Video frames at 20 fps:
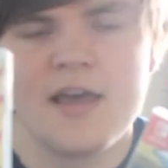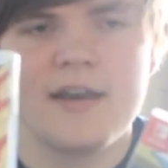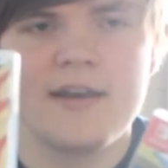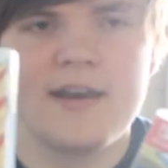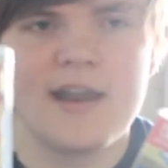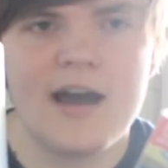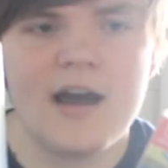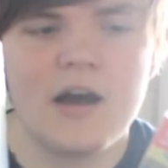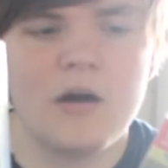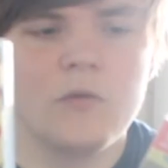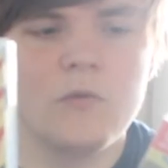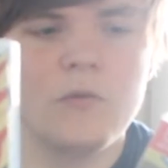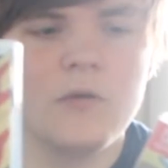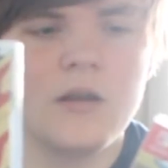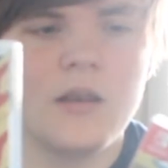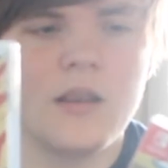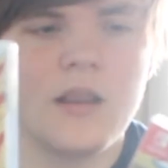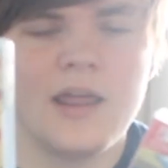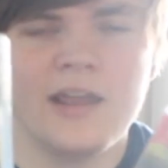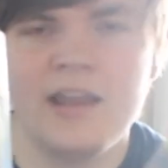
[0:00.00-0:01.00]
Now,
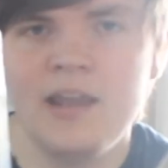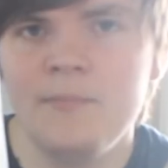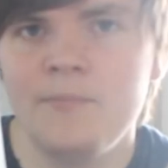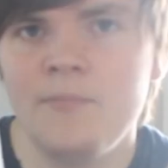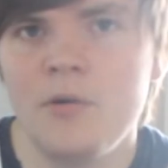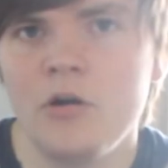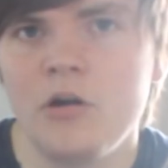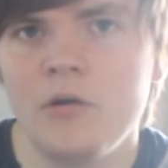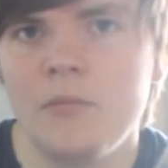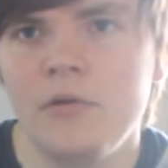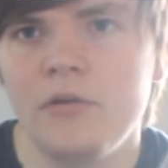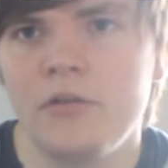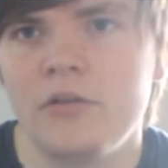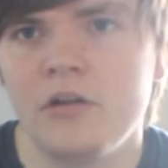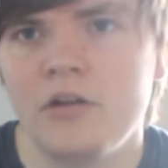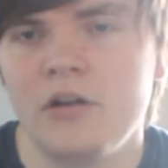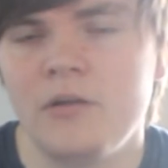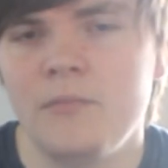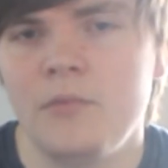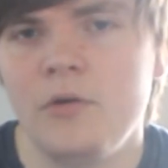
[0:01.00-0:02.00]
like in Pokemon
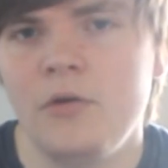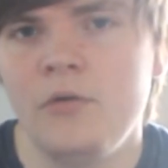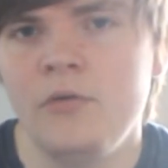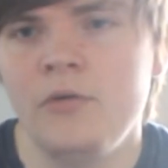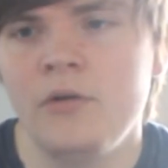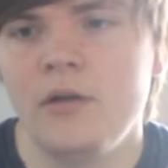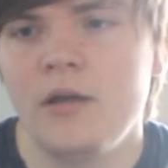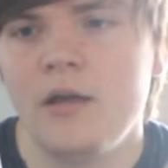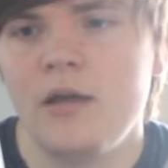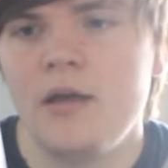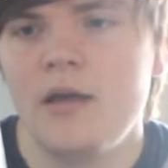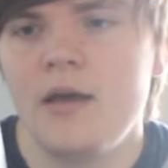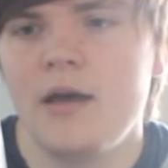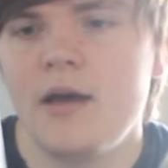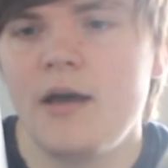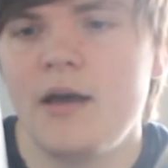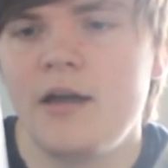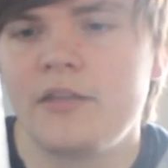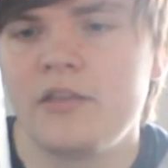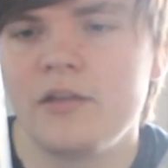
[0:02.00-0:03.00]
Sun and Moon,
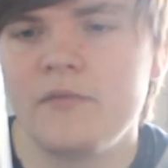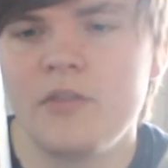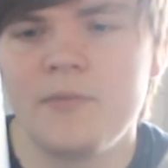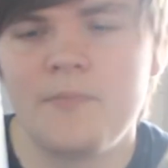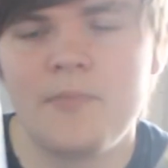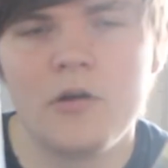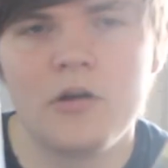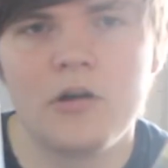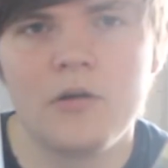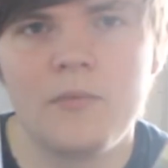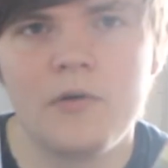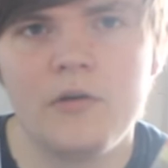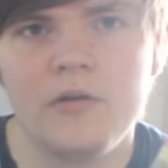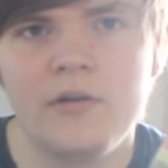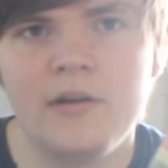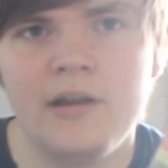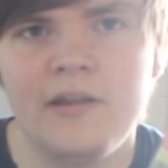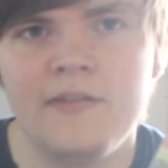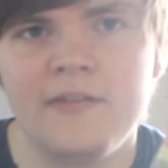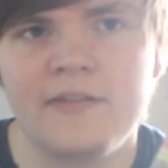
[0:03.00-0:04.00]
some of the
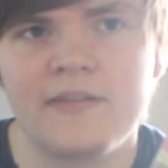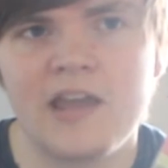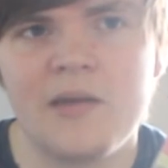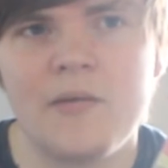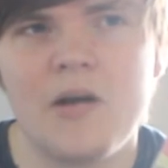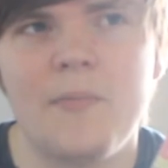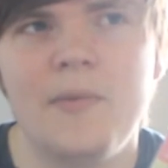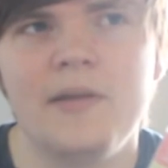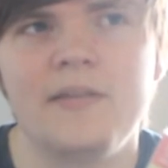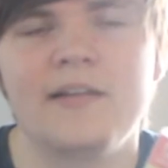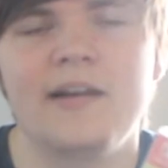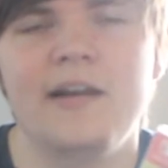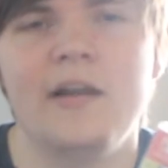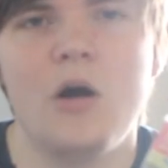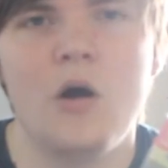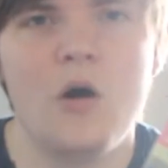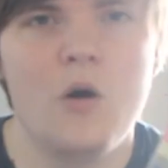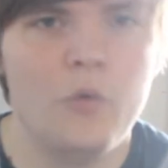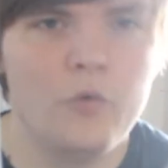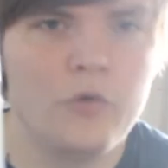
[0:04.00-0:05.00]
Pokemon in this game are basically
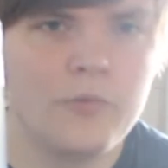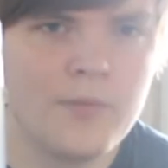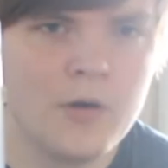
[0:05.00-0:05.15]
old